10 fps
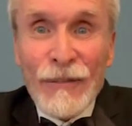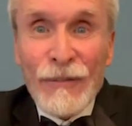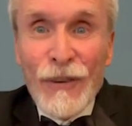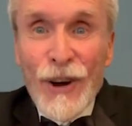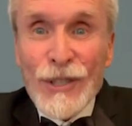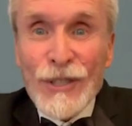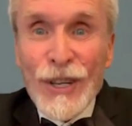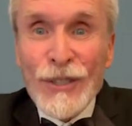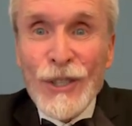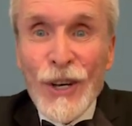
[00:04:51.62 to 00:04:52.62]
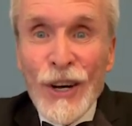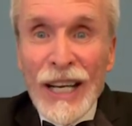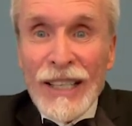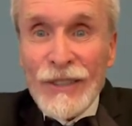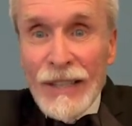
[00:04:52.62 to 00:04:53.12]
first
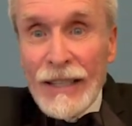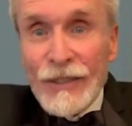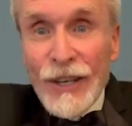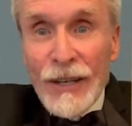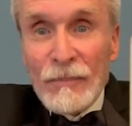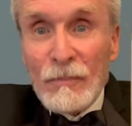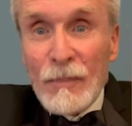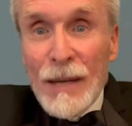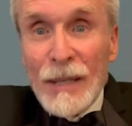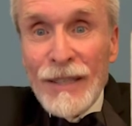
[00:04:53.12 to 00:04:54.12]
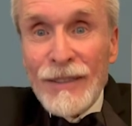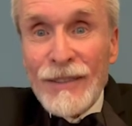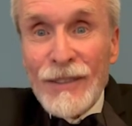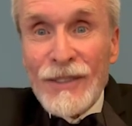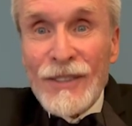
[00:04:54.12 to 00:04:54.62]
journey. You say he's going to maybe
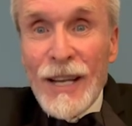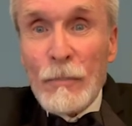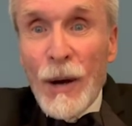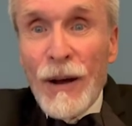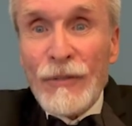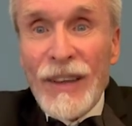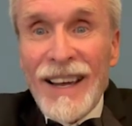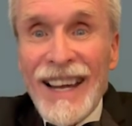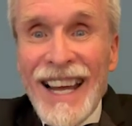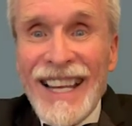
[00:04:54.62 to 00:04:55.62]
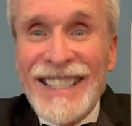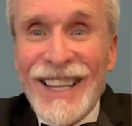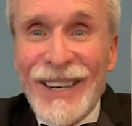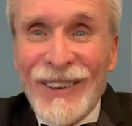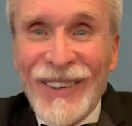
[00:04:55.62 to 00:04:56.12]
step off the edge
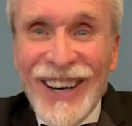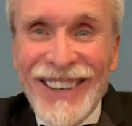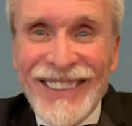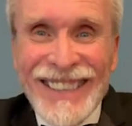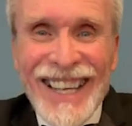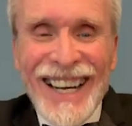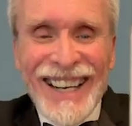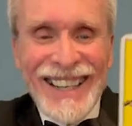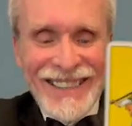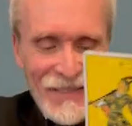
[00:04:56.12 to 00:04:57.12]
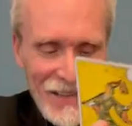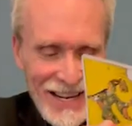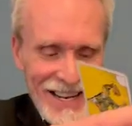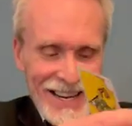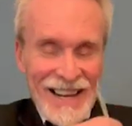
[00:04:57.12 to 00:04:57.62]
of the world
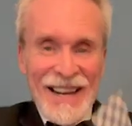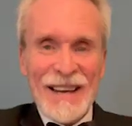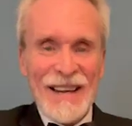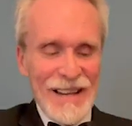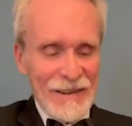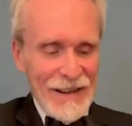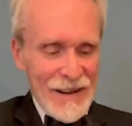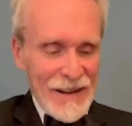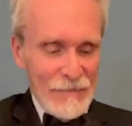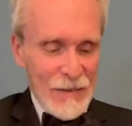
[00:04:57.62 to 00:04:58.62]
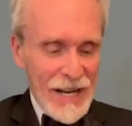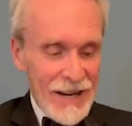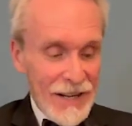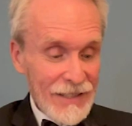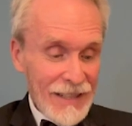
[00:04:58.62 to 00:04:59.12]
there
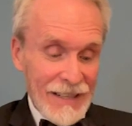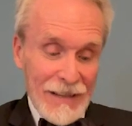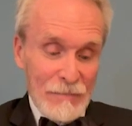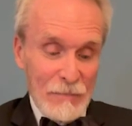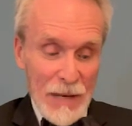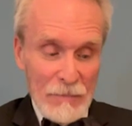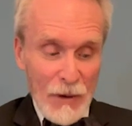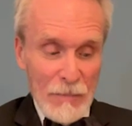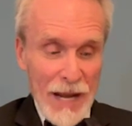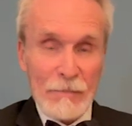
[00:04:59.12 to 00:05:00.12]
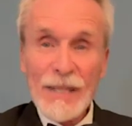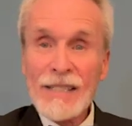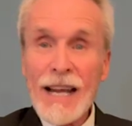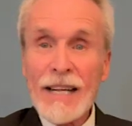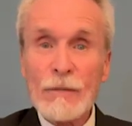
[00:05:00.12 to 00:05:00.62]
because People make
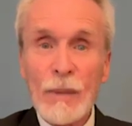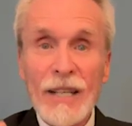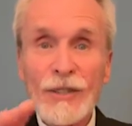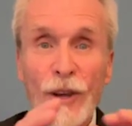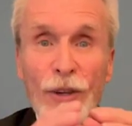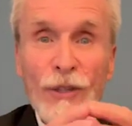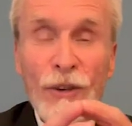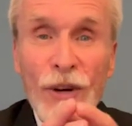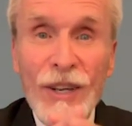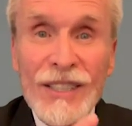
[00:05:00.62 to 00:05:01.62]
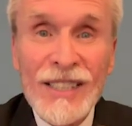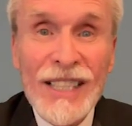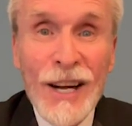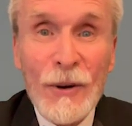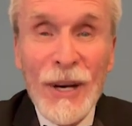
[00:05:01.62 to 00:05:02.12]
mistakes, but it's also known as
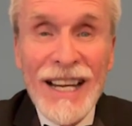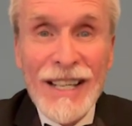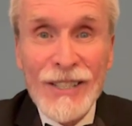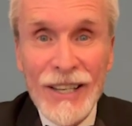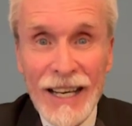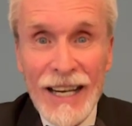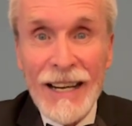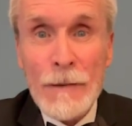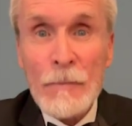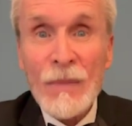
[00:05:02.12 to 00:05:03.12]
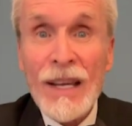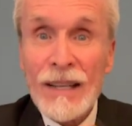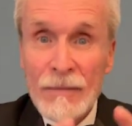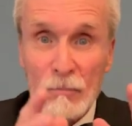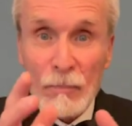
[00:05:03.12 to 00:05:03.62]
synchronicity,
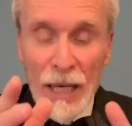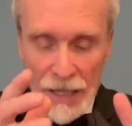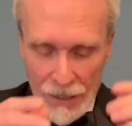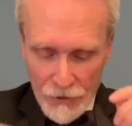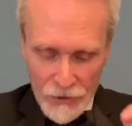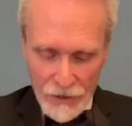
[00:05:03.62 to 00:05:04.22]
beginner's